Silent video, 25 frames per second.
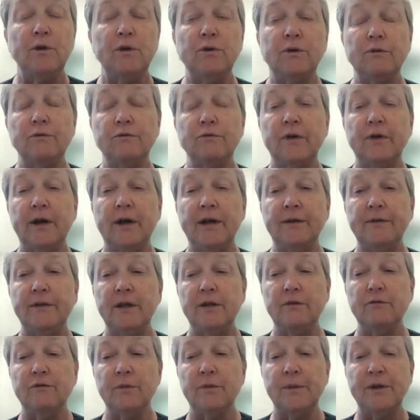you can find
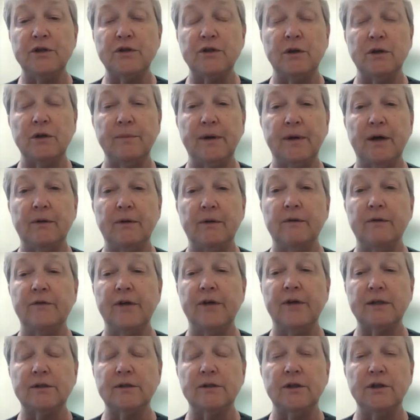the information about the
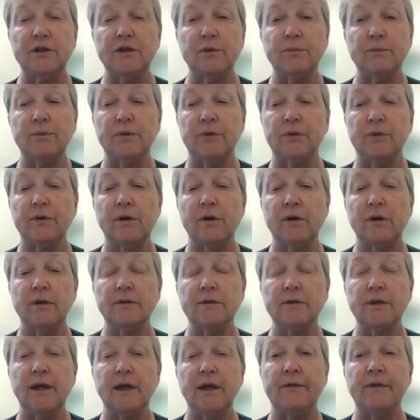vaccination
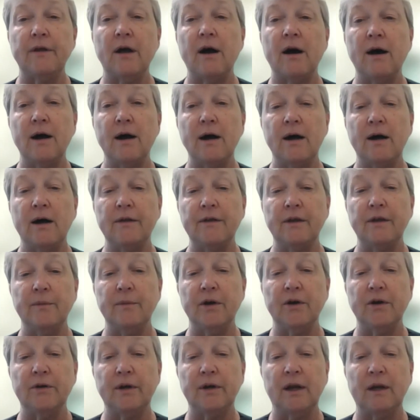protocols. And AHA, the
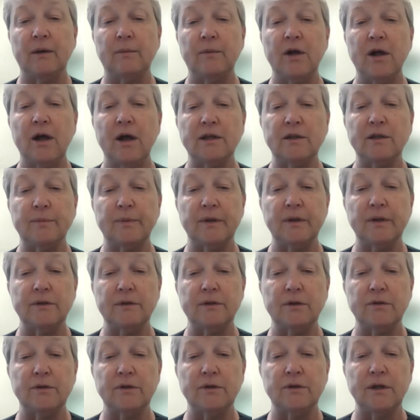American Animal Hospital
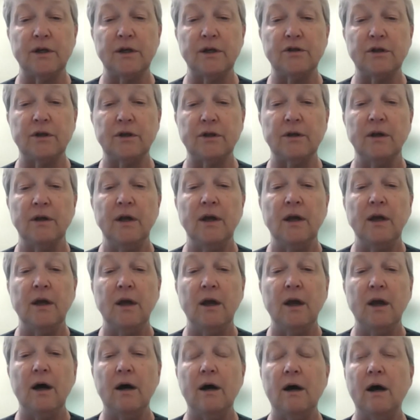Association,
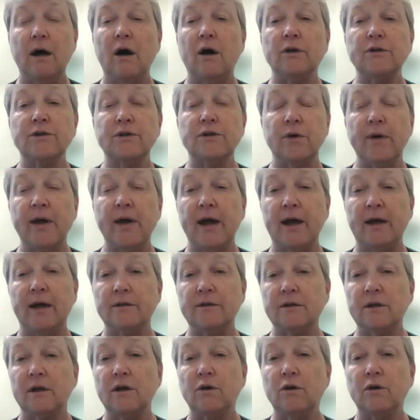uh, also
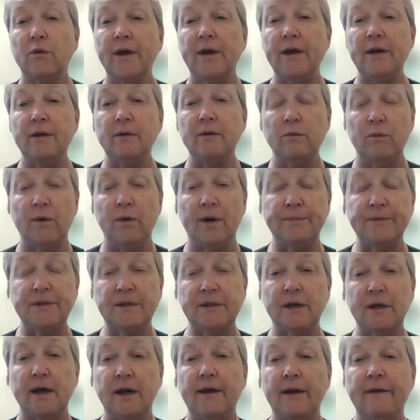has a great
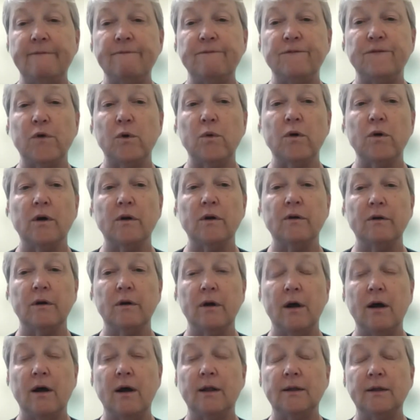website for
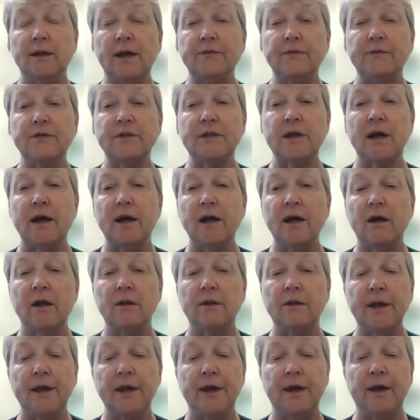uh,
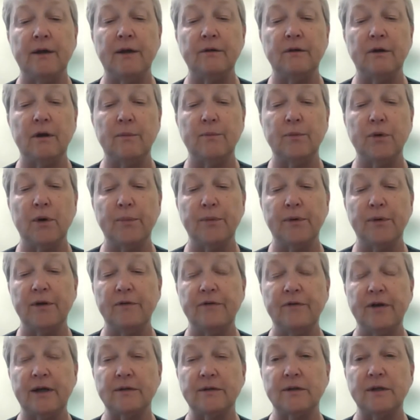lifestyle and
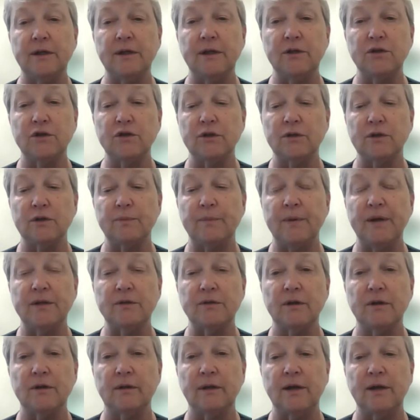appropriate vaccinations
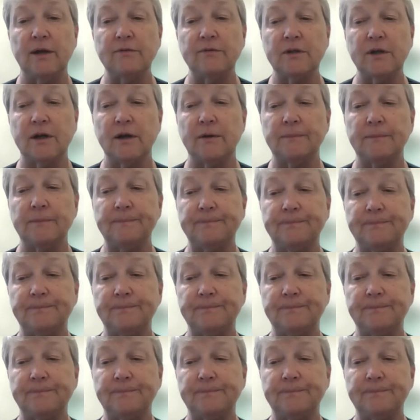based on lifestyle.